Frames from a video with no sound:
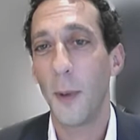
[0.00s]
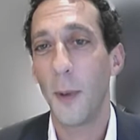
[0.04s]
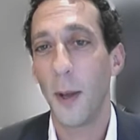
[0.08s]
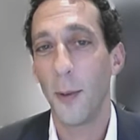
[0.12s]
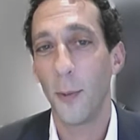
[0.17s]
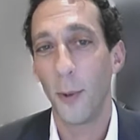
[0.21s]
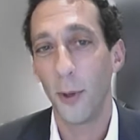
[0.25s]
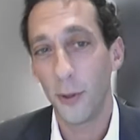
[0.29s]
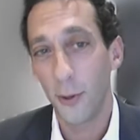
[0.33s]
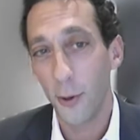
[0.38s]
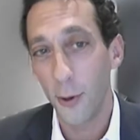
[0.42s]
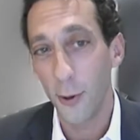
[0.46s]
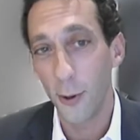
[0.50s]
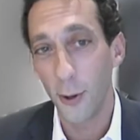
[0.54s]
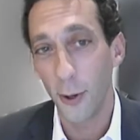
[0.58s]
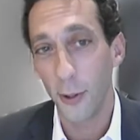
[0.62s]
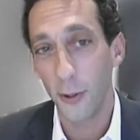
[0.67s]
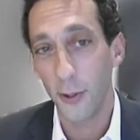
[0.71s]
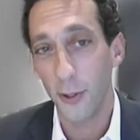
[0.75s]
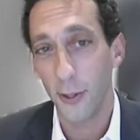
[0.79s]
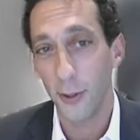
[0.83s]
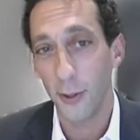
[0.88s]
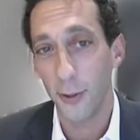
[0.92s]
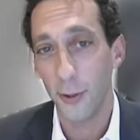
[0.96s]
been with
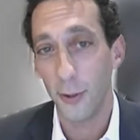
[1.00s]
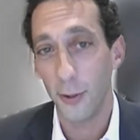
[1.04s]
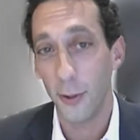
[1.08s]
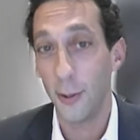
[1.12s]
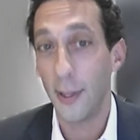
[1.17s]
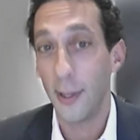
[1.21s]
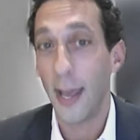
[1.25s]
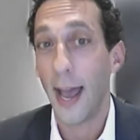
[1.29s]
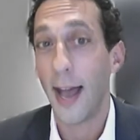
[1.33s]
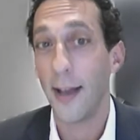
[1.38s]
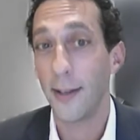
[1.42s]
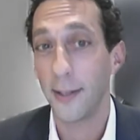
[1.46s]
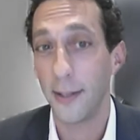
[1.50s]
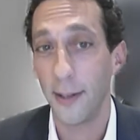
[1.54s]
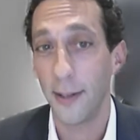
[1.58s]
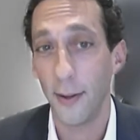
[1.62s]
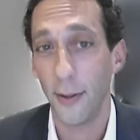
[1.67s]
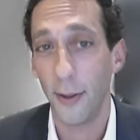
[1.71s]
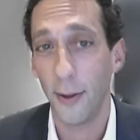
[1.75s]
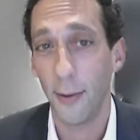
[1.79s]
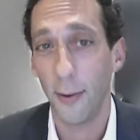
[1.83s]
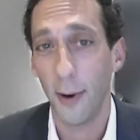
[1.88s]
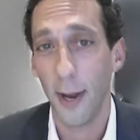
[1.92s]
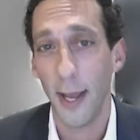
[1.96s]
Google since
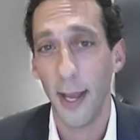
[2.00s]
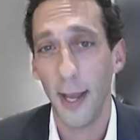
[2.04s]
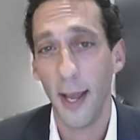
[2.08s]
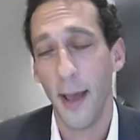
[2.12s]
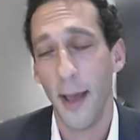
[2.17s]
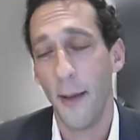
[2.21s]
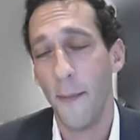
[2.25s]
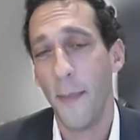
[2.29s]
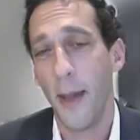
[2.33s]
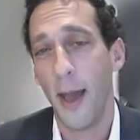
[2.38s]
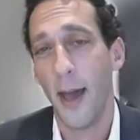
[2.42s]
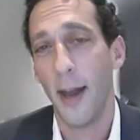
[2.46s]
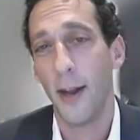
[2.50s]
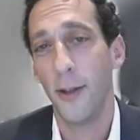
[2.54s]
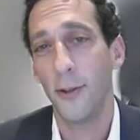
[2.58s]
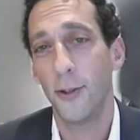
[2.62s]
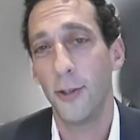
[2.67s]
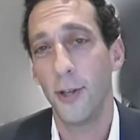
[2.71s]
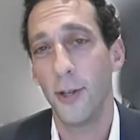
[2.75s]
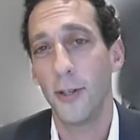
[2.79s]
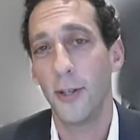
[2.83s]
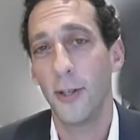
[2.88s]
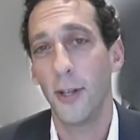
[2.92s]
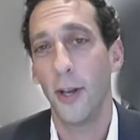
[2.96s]
2003 and
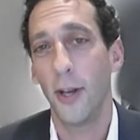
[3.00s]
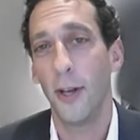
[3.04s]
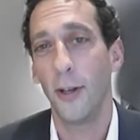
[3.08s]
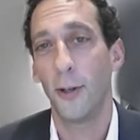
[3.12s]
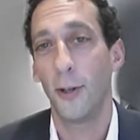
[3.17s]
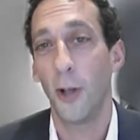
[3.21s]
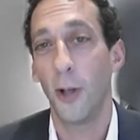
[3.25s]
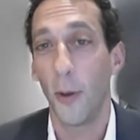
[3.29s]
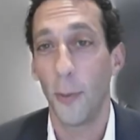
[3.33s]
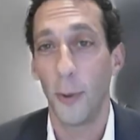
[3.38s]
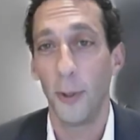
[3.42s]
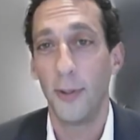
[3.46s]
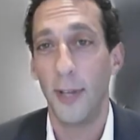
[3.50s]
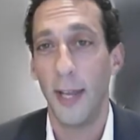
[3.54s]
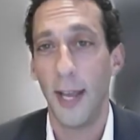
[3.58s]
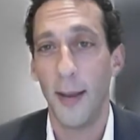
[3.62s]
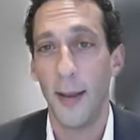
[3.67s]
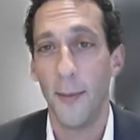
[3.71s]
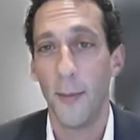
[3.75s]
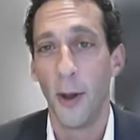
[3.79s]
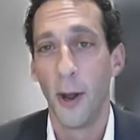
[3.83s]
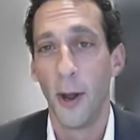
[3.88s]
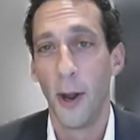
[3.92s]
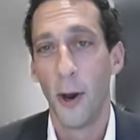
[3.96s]
manages a global
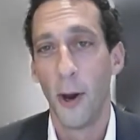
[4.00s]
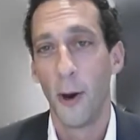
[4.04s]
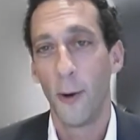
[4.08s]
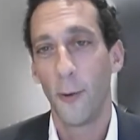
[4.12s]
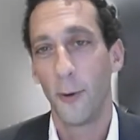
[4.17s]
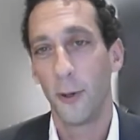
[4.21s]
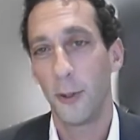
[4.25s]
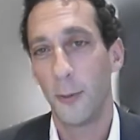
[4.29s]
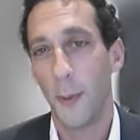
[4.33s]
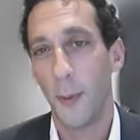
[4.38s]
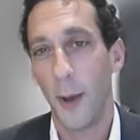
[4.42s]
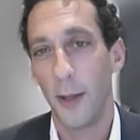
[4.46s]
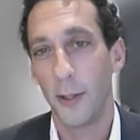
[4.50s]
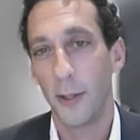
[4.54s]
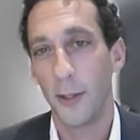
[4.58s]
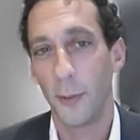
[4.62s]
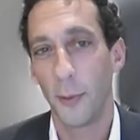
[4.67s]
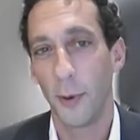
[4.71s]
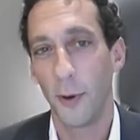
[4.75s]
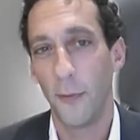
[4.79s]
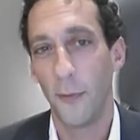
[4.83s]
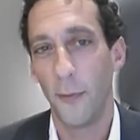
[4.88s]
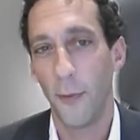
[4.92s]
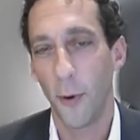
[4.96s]
team
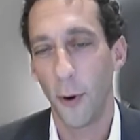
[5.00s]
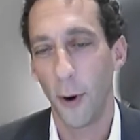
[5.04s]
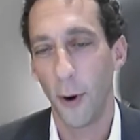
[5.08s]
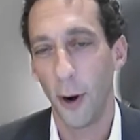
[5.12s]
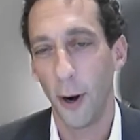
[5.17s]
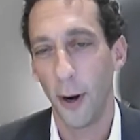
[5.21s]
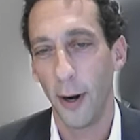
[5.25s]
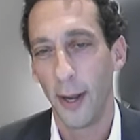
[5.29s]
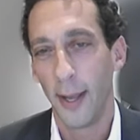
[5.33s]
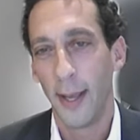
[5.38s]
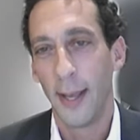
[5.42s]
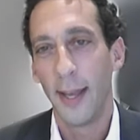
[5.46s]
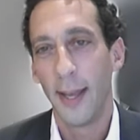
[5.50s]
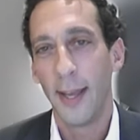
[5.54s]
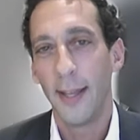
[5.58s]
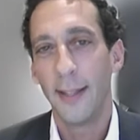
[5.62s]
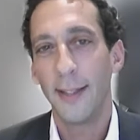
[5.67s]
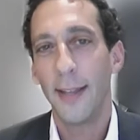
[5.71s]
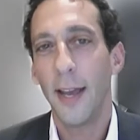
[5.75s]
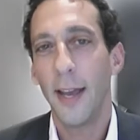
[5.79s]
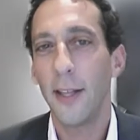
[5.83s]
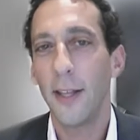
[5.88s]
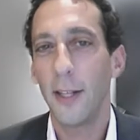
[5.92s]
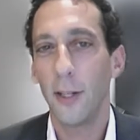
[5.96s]
responsible for
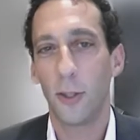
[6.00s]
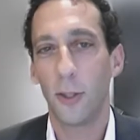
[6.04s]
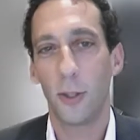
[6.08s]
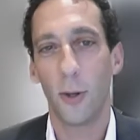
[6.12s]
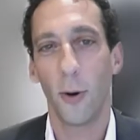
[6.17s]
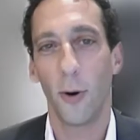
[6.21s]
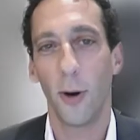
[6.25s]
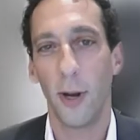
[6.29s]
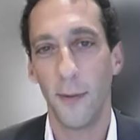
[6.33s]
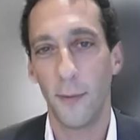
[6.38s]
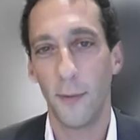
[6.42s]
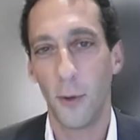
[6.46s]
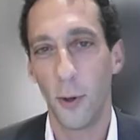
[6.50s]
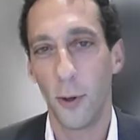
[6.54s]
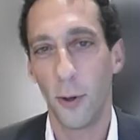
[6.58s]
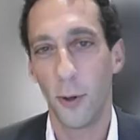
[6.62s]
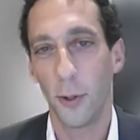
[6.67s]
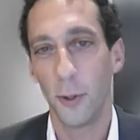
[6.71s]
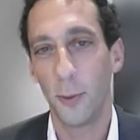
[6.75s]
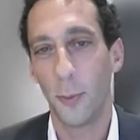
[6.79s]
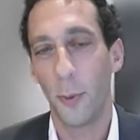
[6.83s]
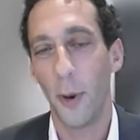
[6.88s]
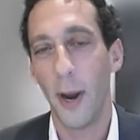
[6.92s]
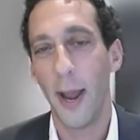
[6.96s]
telling the story of
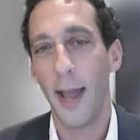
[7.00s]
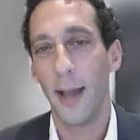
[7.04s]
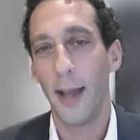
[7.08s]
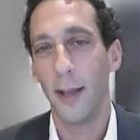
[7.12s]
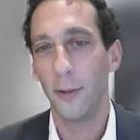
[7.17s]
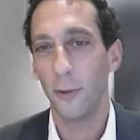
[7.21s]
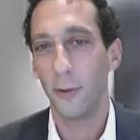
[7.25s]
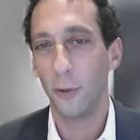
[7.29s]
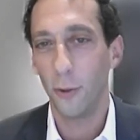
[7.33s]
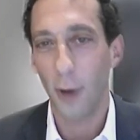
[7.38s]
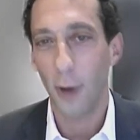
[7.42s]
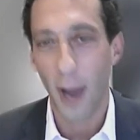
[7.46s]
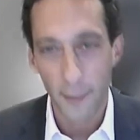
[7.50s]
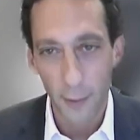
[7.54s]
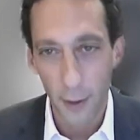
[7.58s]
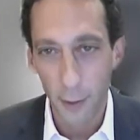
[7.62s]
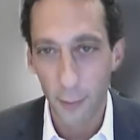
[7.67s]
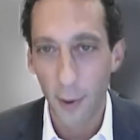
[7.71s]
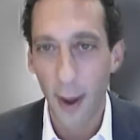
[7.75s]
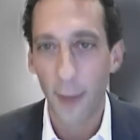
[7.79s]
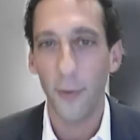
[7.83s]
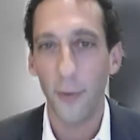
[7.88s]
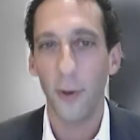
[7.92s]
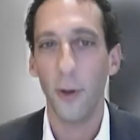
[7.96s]
Google's brand, driving
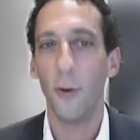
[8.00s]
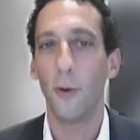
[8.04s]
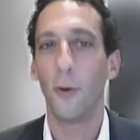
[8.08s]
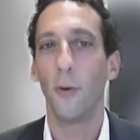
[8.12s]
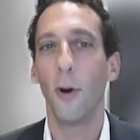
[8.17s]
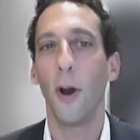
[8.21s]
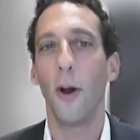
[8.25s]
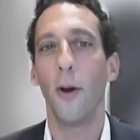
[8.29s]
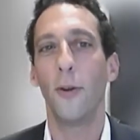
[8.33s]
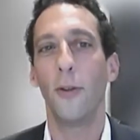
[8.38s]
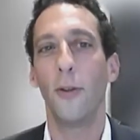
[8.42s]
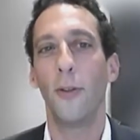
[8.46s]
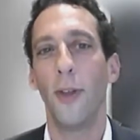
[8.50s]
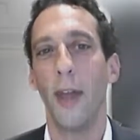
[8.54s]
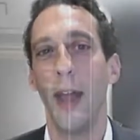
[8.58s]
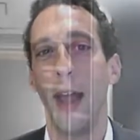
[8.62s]
revenue growth,